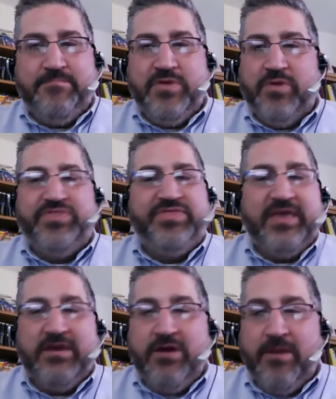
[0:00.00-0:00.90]

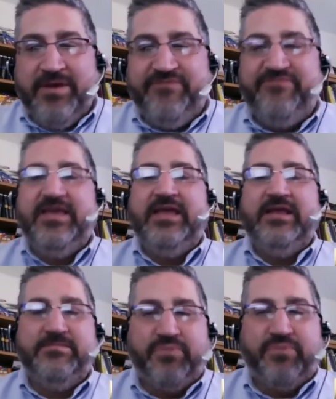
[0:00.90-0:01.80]
Thinking on my
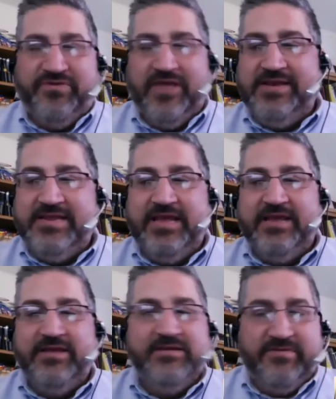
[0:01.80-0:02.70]
feet,
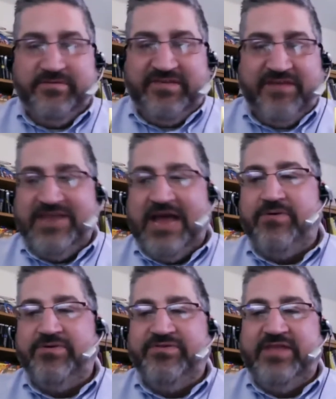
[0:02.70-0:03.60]
presenting 7
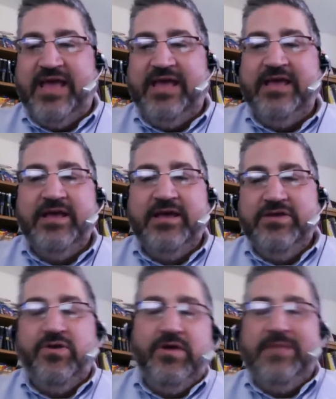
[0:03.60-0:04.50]
hours a day.
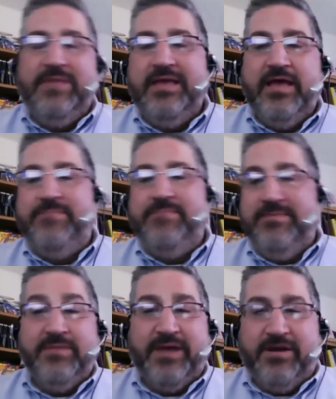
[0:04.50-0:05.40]
It made
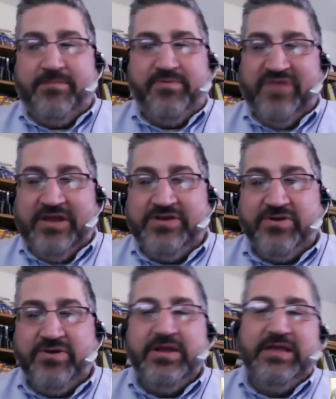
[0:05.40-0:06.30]
me a better
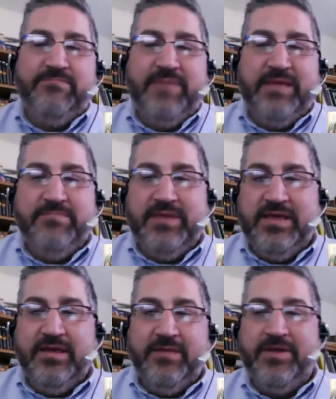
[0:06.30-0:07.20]
presenter. It made
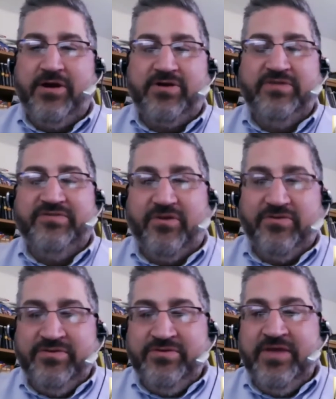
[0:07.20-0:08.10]
me a better
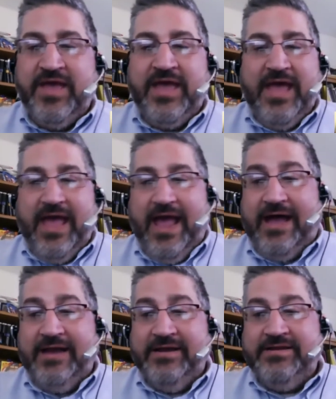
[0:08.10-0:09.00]
consultant,
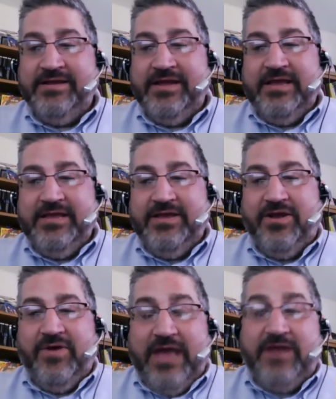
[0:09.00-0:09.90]
and
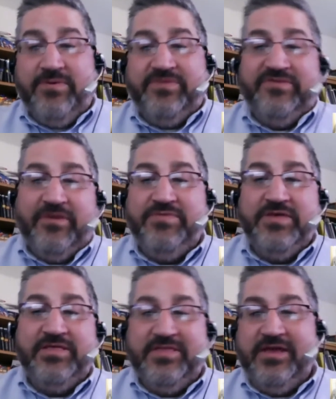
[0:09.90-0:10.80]
and it was
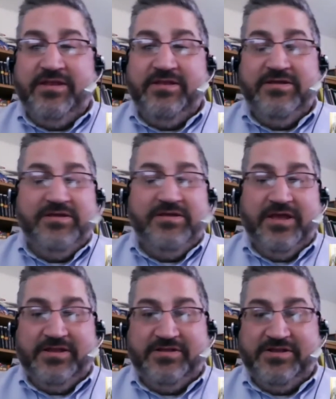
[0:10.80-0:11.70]
something that
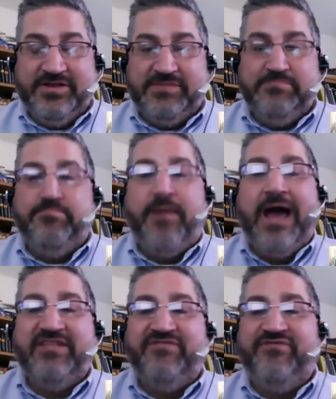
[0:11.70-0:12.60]
it just by
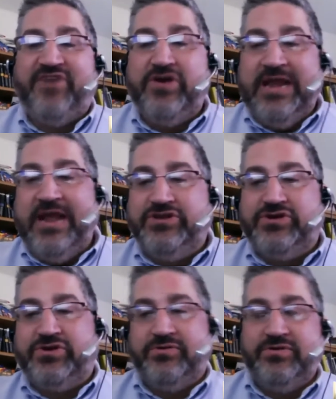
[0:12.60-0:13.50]
its very nature,